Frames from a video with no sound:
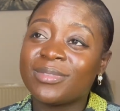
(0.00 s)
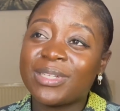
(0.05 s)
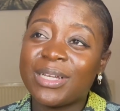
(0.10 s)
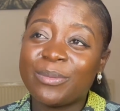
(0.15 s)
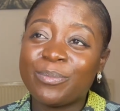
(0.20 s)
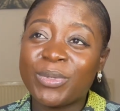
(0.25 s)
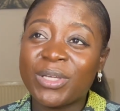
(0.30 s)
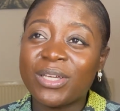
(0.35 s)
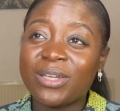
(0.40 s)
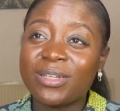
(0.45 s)

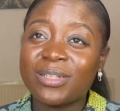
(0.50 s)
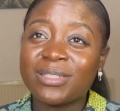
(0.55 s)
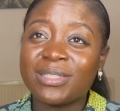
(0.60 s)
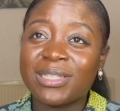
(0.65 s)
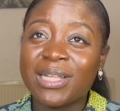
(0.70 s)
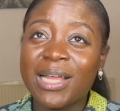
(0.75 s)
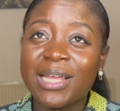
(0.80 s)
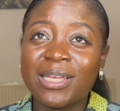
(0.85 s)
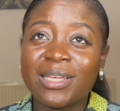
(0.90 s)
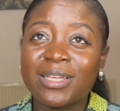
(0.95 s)
Because
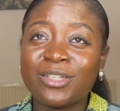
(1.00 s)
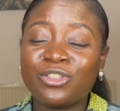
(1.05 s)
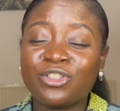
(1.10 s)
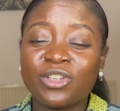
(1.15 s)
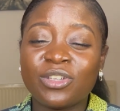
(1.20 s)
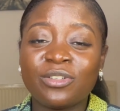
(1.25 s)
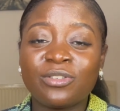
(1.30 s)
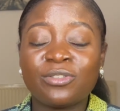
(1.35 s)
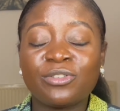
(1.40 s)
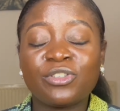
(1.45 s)
like
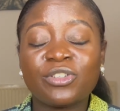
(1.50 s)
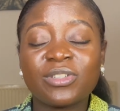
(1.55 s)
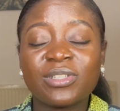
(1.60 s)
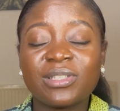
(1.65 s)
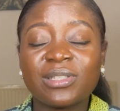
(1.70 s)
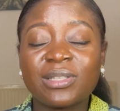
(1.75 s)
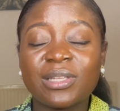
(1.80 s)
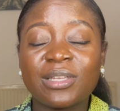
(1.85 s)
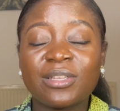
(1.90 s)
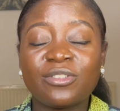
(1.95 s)
it's
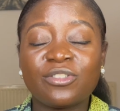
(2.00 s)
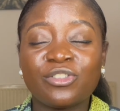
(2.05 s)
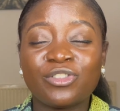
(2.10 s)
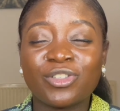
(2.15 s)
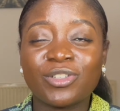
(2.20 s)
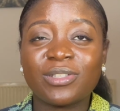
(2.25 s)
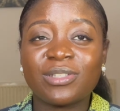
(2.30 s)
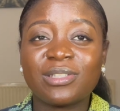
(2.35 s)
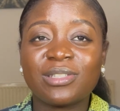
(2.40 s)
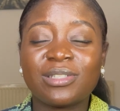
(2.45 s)

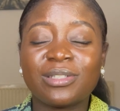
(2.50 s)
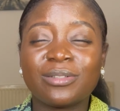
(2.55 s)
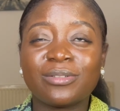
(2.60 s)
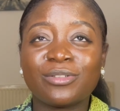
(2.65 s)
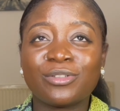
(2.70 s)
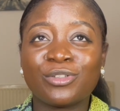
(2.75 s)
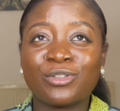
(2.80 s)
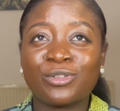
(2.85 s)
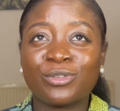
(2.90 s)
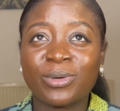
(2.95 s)
just
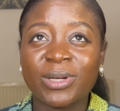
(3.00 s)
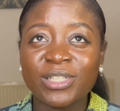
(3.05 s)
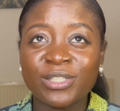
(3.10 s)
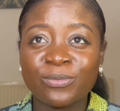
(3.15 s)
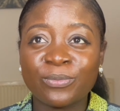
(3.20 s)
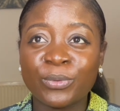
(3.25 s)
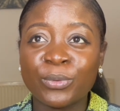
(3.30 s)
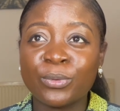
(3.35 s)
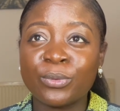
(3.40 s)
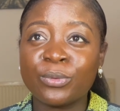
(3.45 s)

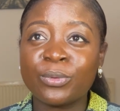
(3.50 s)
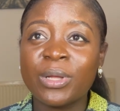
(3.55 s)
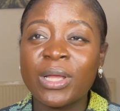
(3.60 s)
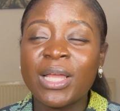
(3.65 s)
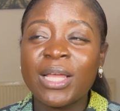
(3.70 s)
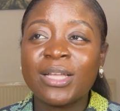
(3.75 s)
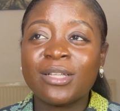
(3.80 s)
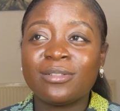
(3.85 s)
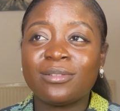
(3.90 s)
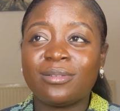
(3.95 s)
stressful
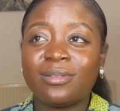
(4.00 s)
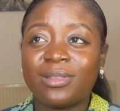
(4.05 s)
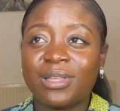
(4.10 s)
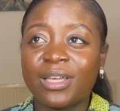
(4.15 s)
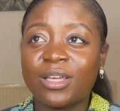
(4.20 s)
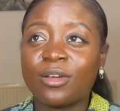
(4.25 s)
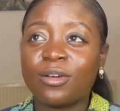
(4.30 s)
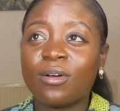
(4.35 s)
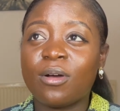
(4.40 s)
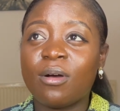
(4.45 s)
to
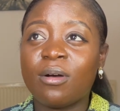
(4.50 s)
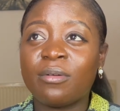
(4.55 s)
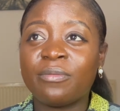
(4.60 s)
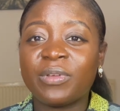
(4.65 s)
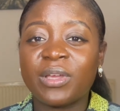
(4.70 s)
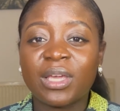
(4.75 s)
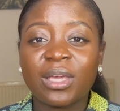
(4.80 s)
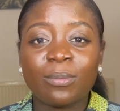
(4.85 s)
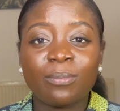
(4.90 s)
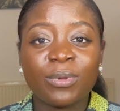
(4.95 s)
think of.
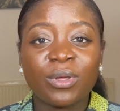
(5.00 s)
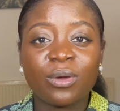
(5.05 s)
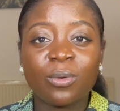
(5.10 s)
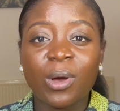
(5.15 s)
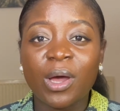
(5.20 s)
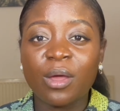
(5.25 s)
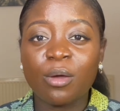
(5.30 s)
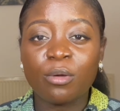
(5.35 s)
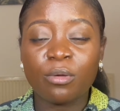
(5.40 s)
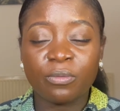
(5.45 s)
It can be
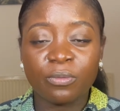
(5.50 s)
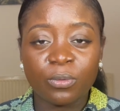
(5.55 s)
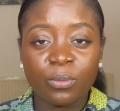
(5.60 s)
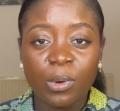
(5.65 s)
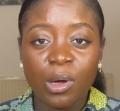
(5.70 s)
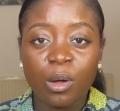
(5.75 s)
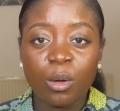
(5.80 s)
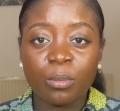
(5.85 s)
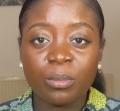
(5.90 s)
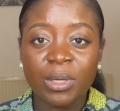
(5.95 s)
quite
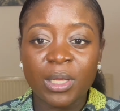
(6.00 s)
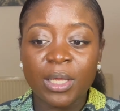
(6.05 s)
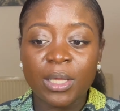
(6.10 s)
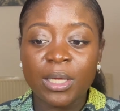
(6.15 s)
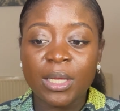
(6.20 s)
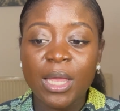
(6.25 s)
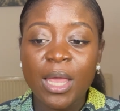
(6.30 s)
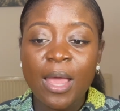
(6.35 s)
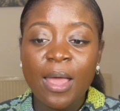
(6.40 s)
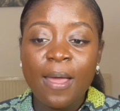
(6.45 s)

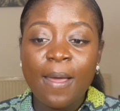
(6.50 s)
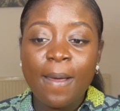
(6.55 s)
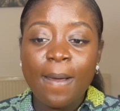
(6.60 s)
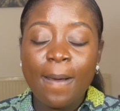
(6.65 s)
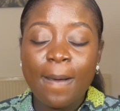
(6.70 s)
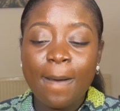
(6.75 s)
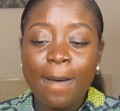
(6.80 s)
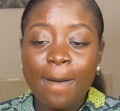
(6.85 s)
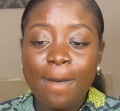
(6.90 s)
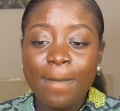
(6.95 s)
overwhelming.
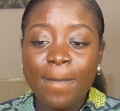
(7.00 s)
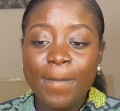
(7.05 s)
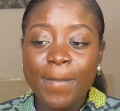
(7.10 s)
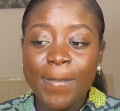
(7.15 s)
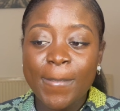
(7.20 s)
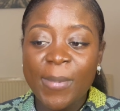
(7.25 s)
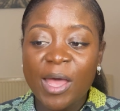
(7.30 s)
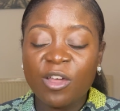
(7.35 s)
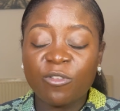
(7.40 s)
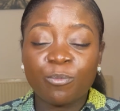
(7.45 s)

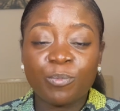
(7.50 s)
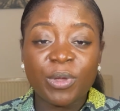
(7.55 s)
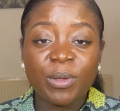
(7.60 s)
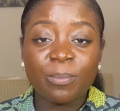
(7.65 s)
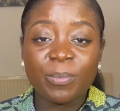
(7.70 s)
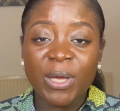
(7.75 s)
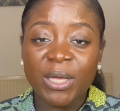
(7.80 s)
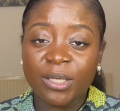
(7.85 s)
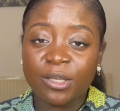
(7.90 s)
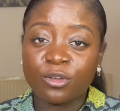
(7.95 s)
I've been
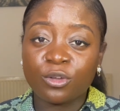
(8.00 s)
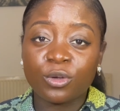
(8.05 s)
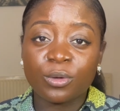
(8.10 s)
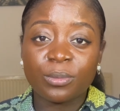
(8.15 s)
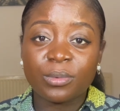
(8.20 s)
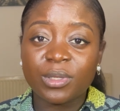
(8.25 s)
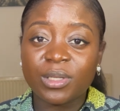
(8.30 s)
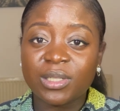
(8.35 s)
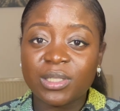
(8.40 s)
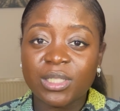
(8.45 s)
back in
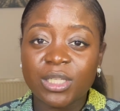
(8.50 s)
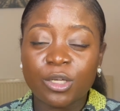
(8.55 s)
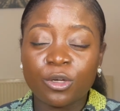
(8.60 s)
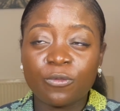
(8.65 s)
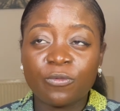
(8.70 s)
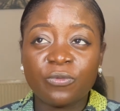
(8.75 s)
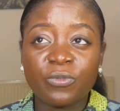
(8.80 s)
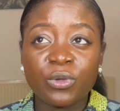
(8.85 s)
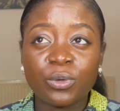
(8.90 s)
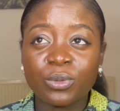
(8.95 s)
community a
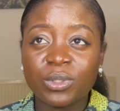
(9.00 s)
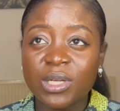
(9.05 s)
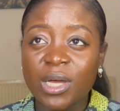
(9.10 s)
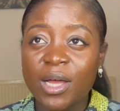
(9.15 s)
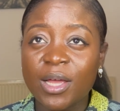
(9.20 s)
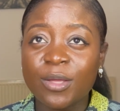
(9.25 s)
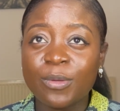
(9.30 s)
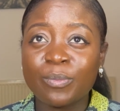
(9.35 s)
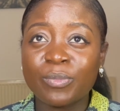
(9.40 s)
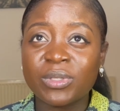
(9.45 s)
few
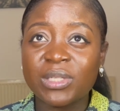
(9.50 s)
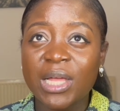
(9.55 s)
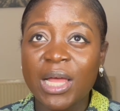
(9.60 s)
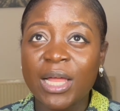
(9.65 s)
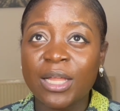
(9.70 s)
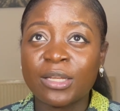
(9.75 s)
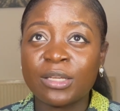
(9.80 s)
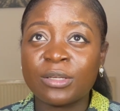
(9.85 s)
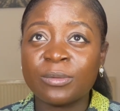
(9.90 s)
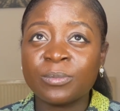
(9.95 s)
times
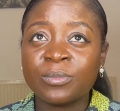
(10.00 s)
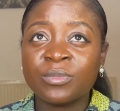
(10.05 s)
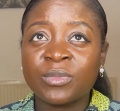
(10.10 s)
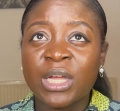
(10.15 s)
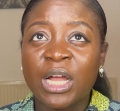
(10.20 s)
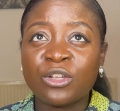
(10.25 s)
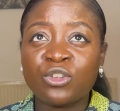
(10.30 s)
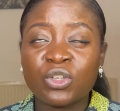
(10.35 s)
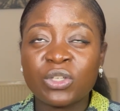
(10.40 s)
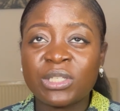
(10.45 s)
and
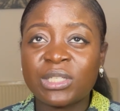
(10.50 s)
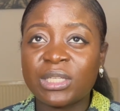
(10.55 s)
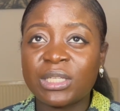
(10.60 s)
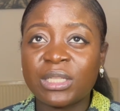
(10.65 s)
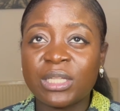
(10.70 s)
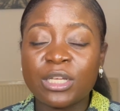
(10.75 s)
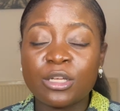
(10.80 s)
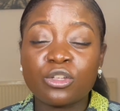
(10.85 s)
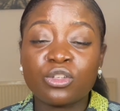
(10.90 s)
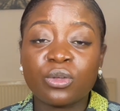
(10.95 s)
I just see
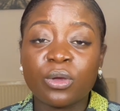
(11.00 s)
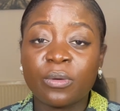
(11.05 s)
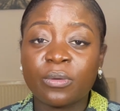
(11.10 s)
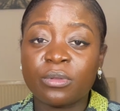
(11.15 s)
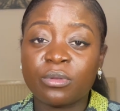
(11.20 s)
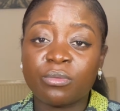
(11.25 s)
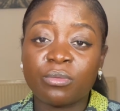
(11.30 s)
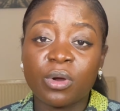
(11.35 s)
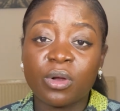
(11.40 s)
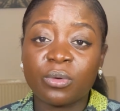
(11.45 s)
things going
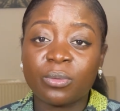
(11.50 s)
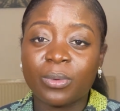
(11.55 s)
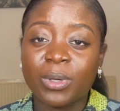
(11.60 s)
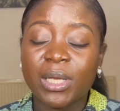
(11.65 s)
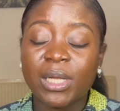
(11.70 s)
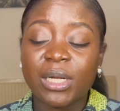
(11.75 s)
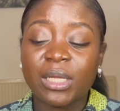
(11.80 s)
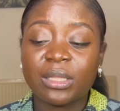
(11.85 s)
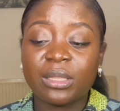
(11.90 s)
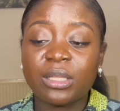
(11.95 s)
the wrong way,
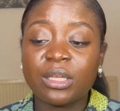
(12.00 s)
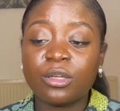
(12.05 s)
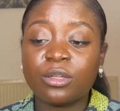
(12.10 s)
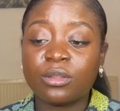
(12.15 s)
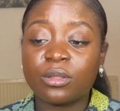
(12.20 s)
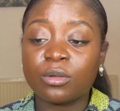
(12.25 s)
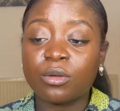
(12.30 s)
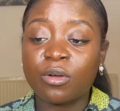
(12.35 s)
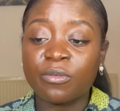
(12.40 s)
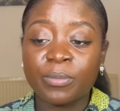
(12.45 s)
and I think
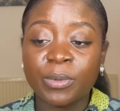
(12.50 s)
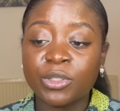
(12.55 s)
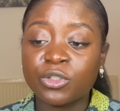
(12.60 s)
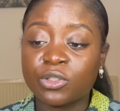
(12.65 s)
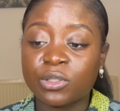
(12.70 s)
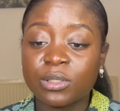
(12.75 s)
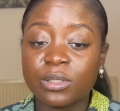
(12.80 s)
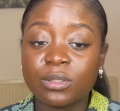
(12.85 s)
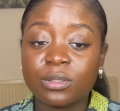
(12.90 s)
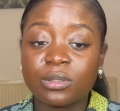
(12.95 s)
the government
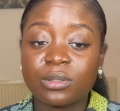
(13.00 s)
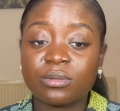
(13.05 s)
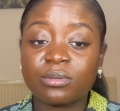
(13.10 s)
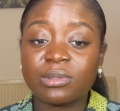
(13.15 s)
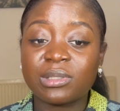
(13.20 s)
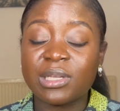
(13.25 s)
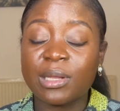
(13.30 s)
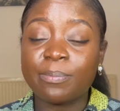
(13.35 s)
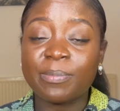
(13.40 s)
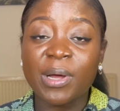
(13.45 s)
just needs to
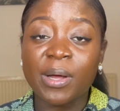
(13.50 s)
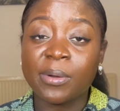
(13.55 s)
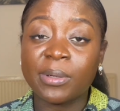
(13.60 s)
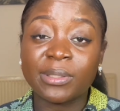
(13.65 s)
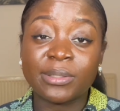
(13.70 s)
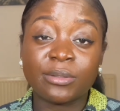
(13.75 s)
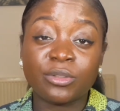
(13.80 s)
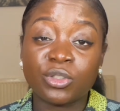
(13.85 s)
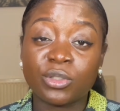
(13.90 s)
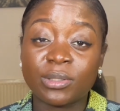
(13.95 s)
step out
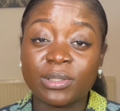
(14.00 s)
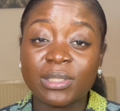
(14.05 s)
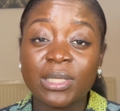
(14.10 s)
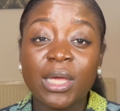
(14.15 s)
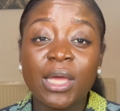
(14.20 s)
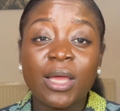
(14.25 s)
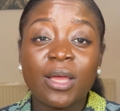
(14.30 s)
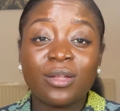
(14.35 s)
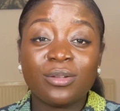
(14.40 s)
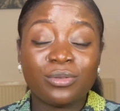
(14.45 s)
and just
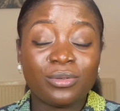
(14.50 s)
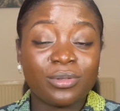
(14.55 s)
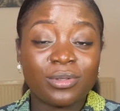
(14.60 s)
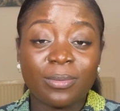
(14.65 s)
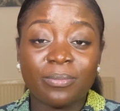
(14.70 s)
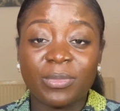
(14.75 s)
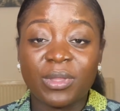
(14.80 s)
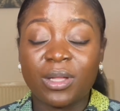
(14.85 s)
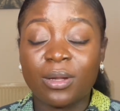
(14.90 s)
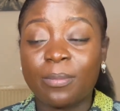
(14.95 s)
do
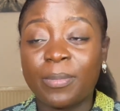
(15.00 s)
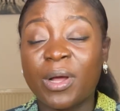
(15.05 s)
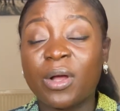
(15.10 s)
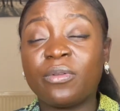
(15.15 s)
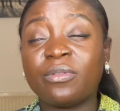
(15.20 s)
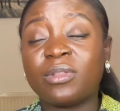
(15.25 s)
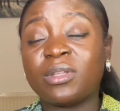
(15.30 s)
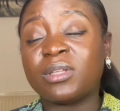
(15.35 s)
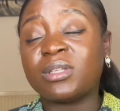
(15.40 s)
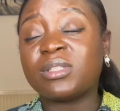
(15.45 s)
something
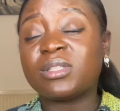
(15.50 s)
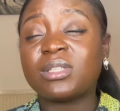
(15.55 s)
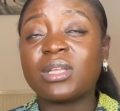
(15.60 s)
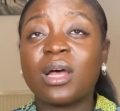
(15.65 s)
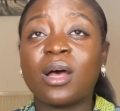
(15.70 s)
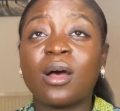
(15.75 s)
about this.